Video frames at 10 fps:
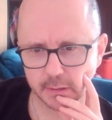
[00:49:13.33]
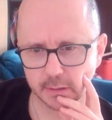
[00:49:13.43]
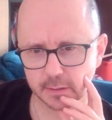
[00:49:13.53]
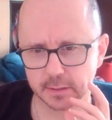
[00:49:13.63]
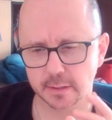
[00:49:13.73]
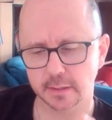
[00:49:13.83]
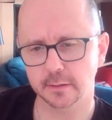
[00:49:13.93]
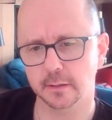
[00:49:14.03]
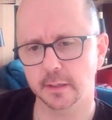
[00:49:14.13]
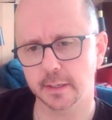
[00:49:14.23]
This
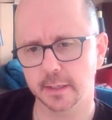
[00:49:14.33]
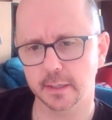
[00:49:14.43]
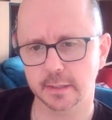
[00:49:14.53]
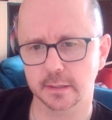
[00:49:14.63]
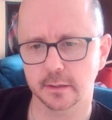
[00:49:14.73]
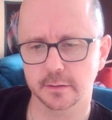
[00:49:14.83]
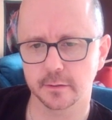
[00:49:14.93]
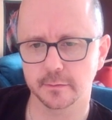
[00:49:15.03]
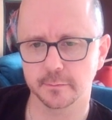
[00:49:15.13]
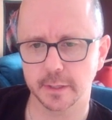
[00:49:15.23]
letter here has only so
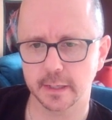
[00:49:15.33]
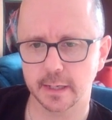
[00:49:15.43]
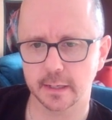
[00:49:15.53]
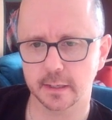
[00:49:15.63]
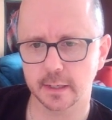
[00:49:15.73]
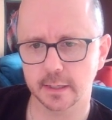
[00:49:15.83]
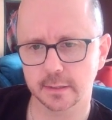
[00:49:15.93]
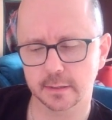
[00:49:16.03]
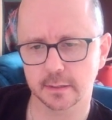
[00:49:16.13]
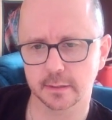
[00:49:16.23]
many candidates.